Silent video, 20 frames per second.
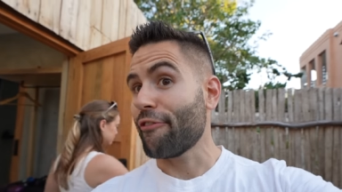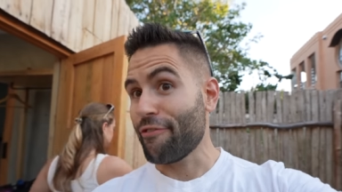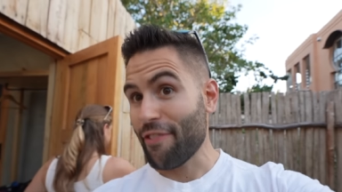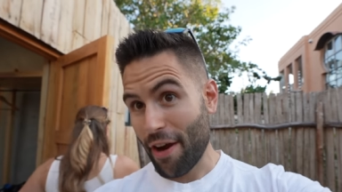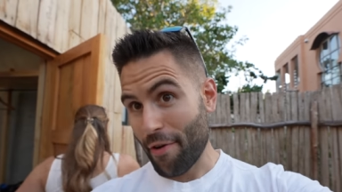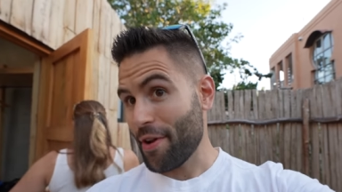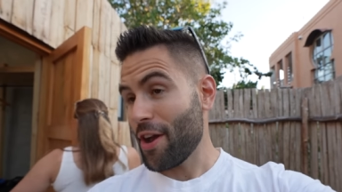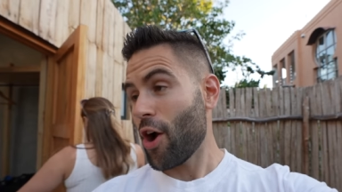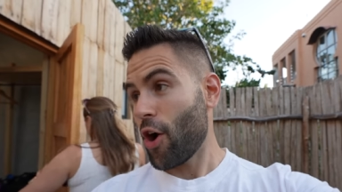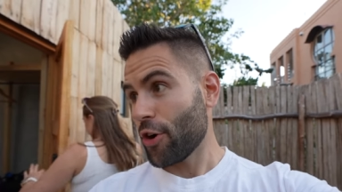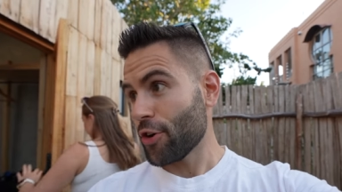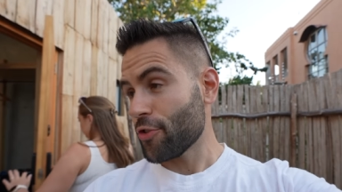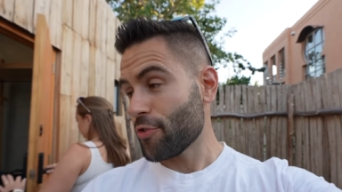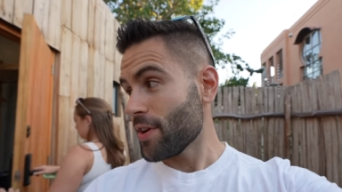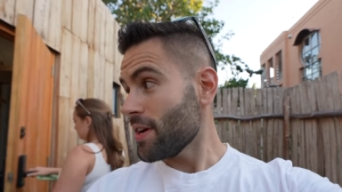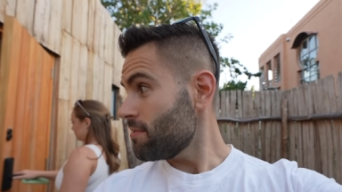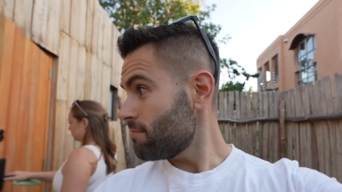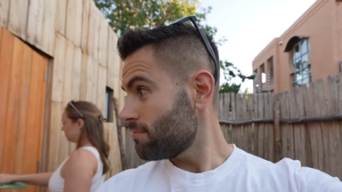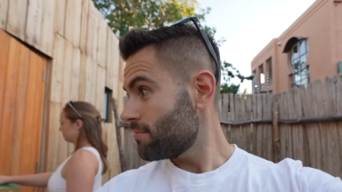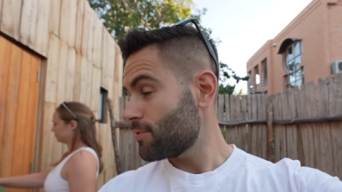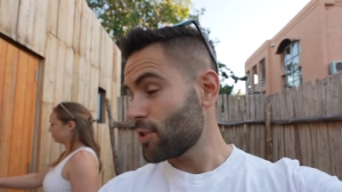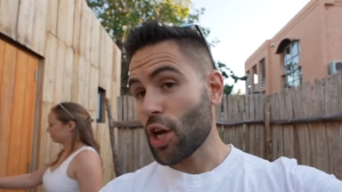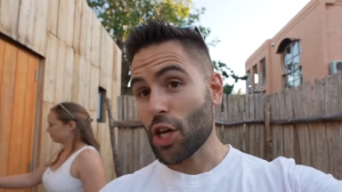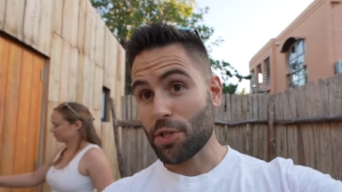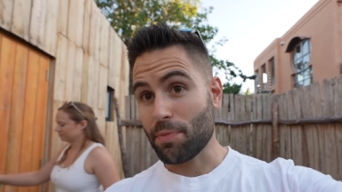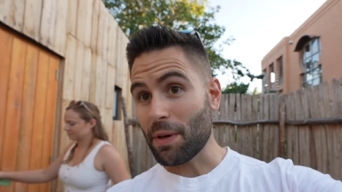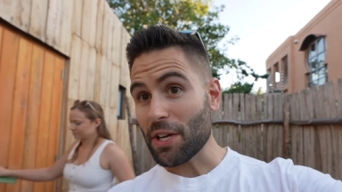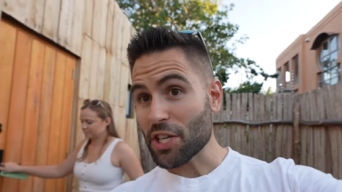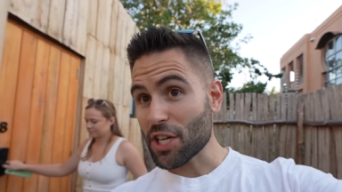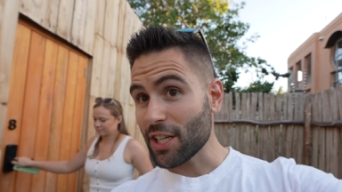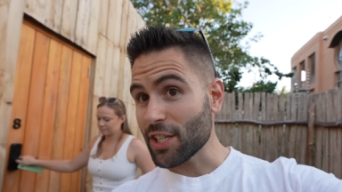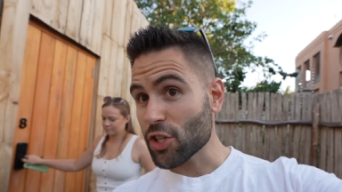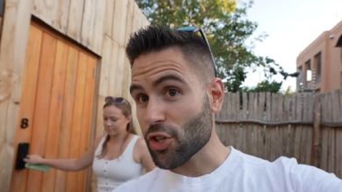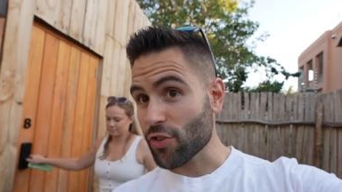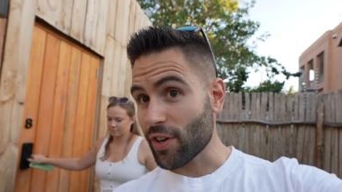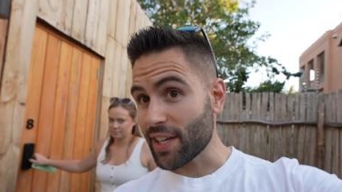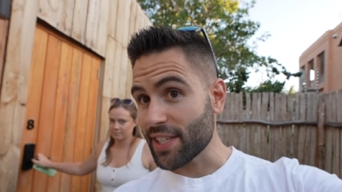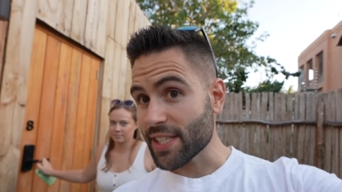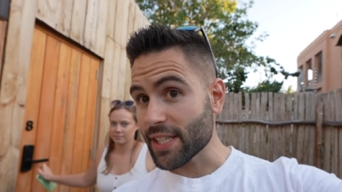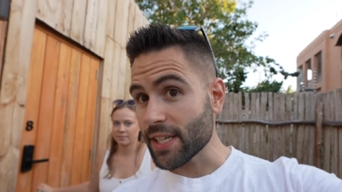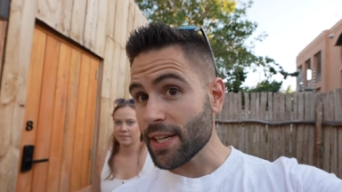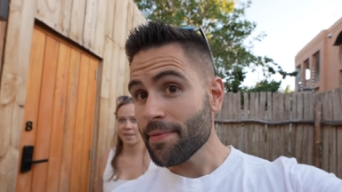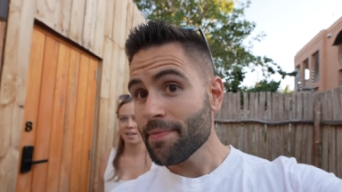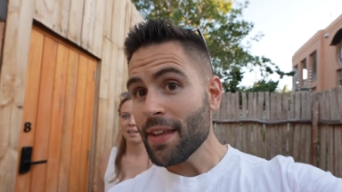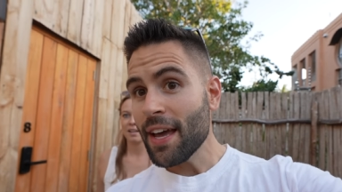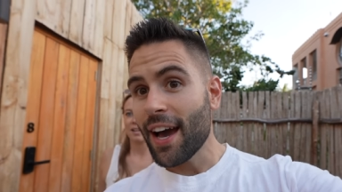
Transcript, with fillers: very hungry, especially Tracy.